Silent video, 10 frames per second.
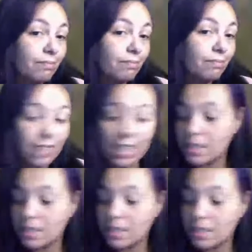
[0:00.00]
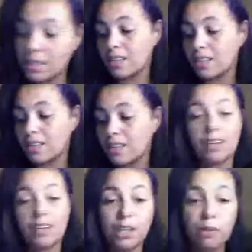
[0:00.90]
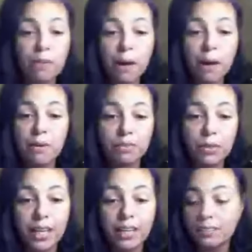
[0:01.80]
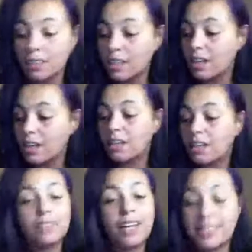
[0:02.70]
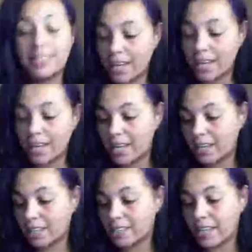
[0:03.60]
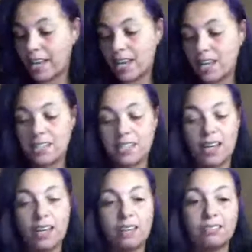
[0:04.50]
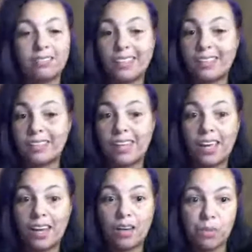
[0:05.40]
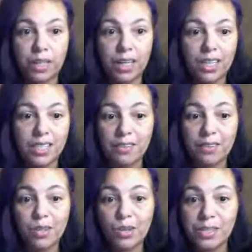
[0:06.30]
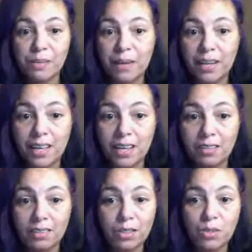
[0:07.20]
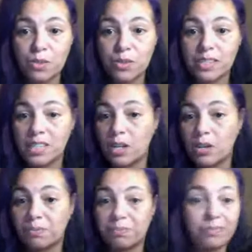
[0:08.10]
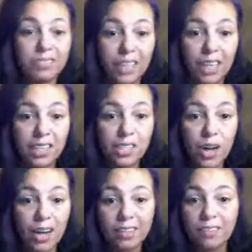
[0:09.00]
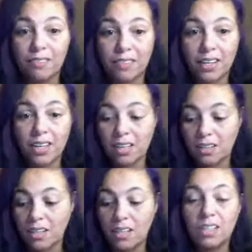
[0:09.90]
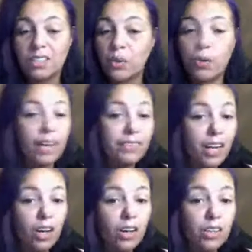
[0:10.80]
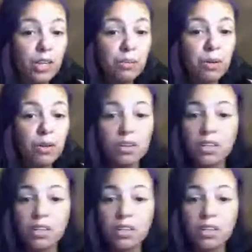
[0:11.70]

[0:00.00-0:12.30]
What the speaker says: doesn't mind that a single mom over 40, not a size 6, and that can't have more kids, if you know somebody who's, slightly attractive, funny, don't want to have to carry all the humor,